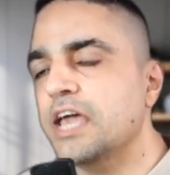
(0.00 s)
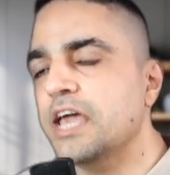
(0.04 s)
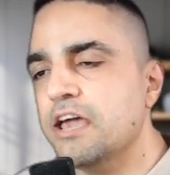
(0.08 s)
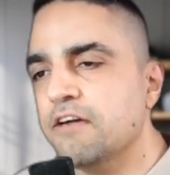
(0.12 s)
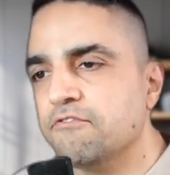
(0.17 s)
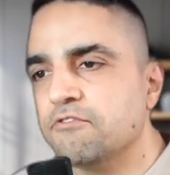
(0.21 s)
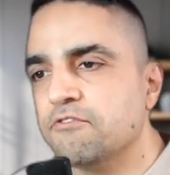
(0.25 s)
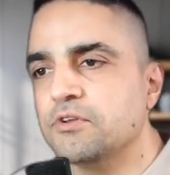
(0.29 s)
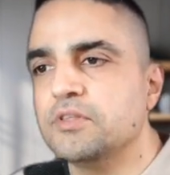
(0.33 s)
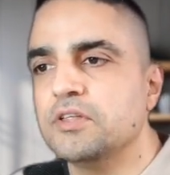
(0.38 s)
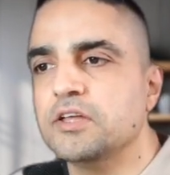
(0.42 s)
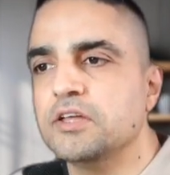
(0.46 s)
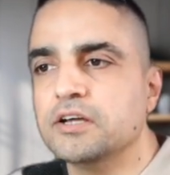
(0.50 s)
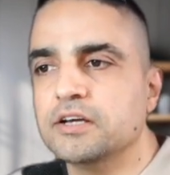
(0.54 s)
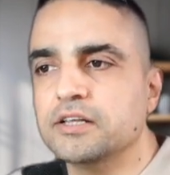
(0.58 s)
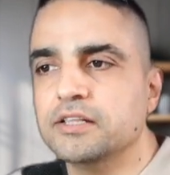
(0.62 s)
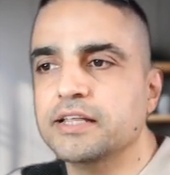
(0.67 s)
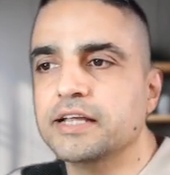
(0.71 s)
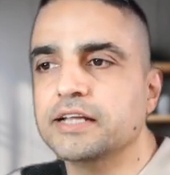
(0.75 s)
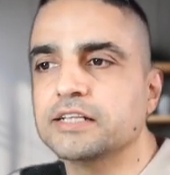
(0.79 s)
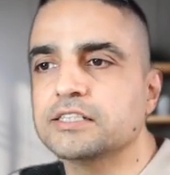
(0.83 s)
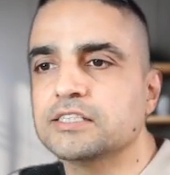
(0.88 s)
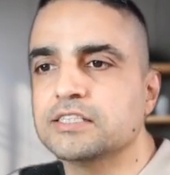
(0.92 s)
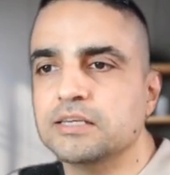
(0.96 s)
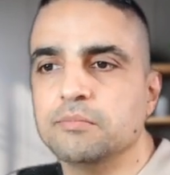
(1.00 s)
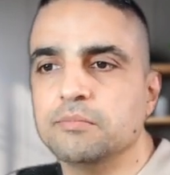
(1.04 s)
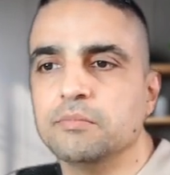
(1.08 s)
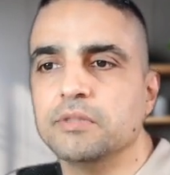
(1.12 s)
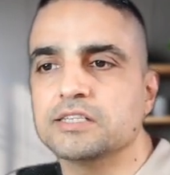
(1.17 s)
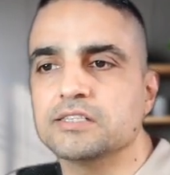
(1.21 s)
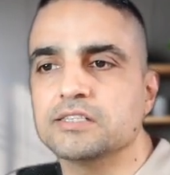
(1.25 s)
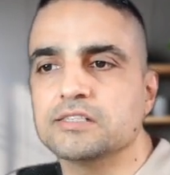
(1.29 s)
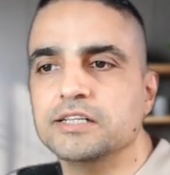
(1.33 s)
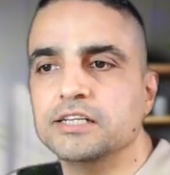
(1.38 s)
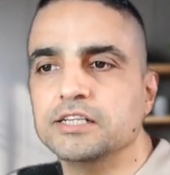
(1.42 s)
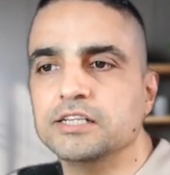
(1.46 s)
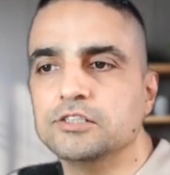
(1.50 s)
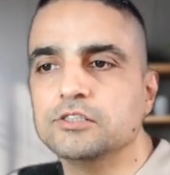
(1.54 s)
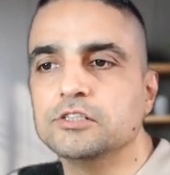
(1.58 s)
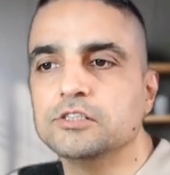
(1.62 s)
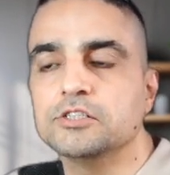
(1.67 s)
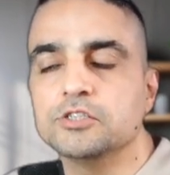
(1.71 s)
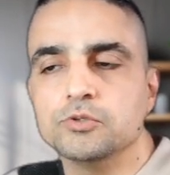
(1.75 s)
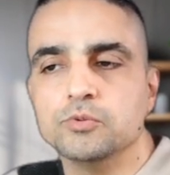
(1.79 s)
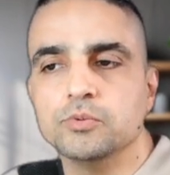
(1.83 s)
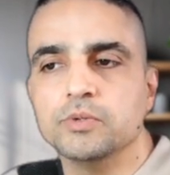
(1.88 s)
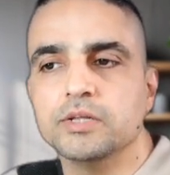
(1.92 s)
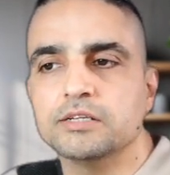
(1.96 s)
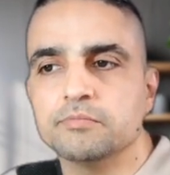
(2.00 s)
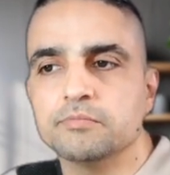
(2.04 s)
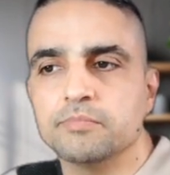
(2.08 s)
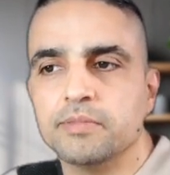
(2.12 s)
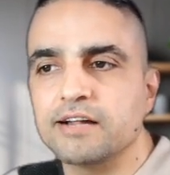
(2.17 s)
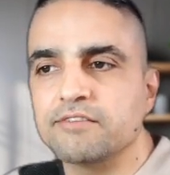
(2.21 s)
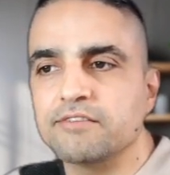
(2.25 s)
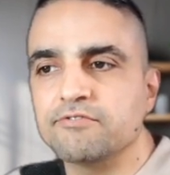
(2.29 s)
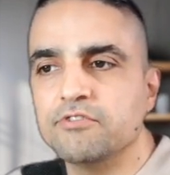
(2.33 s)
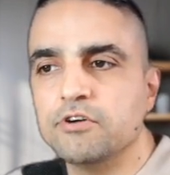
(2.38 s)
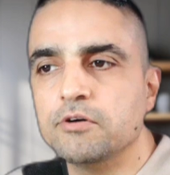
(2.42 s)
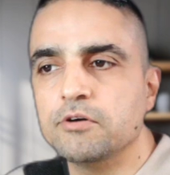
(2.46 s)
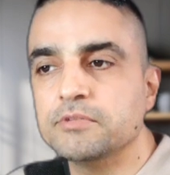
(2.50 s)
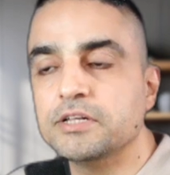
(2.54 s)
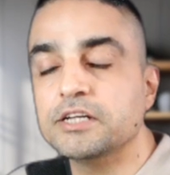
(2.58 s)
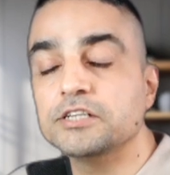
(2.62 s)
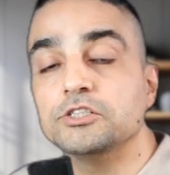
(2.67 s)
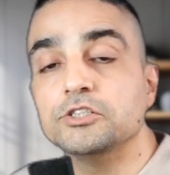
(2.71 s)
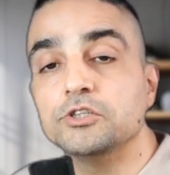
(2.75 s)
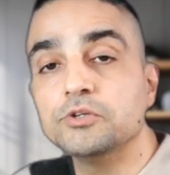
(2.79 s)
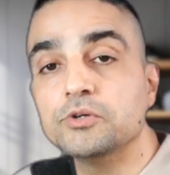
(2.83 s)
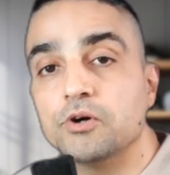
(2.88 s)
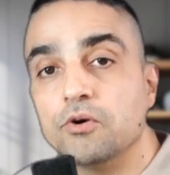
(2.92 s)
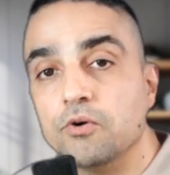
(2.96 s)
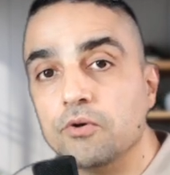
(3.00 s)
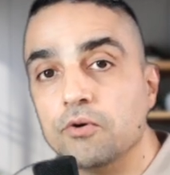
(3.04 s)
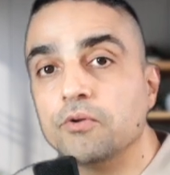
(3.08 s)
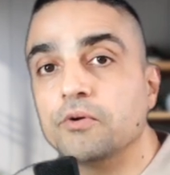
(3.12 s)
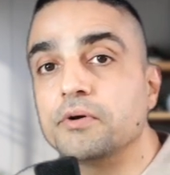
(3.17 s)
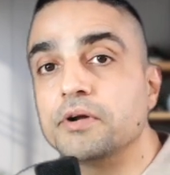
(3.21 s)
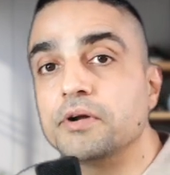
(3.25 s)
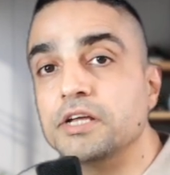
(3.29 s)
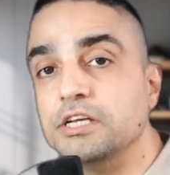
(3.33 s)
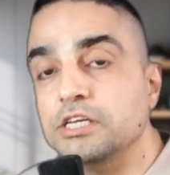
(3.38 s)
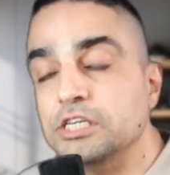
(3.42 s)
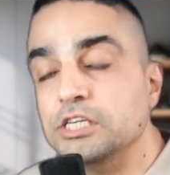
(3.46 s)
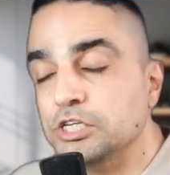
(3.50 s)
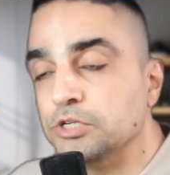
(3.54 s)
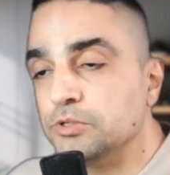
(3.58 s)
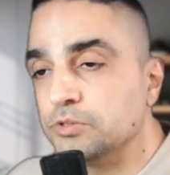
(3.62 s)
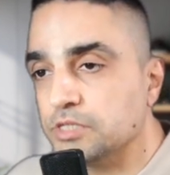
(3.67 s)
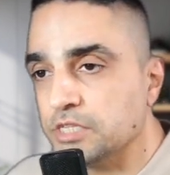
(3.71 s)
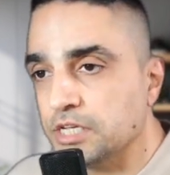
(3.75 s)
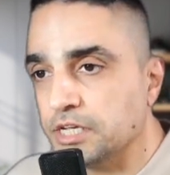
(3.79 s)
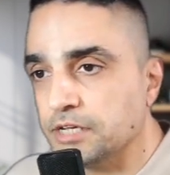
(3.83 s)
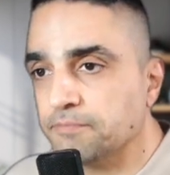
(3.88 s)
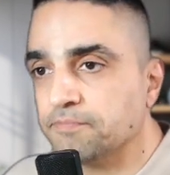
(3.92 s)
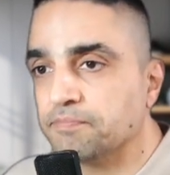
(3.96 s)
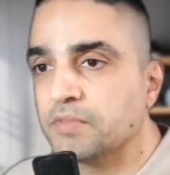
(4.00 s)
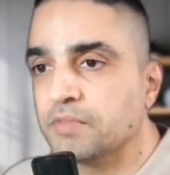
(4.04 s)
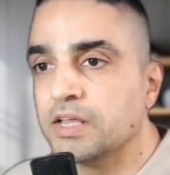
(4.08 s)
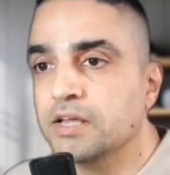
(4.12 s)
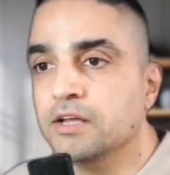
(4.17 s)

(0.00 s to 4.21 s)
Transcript: everything connects seamlessly to the tool and platform that you're already using,